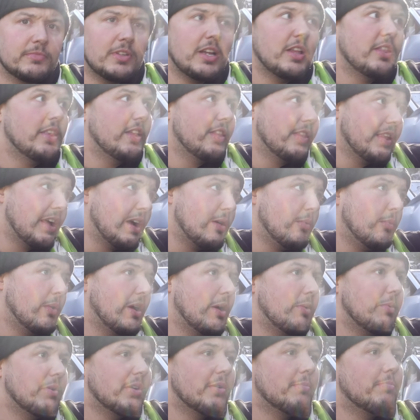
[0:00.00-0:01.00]
and then that way
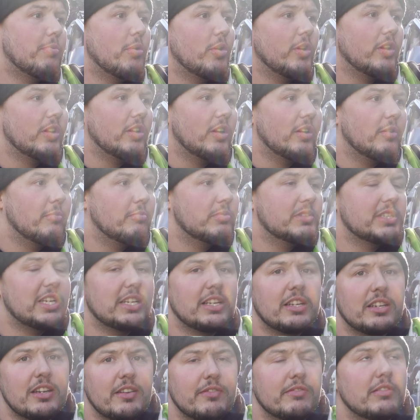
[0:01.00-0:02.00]
we can put it on and pretend
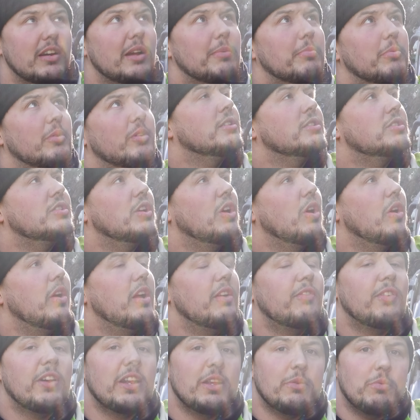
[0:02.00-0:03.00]
it never happened. So
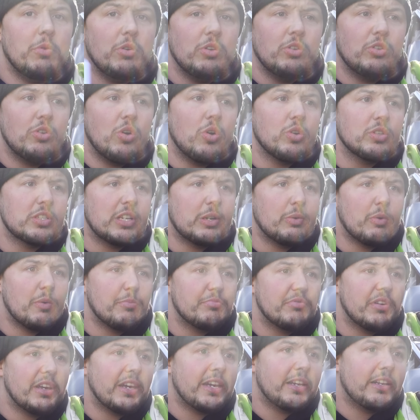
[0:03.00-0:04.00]
if anyone knows anyone
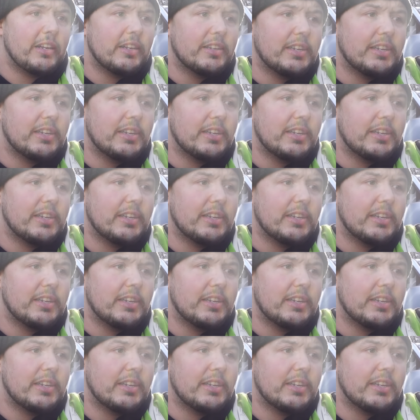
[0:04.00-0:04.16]
breaking a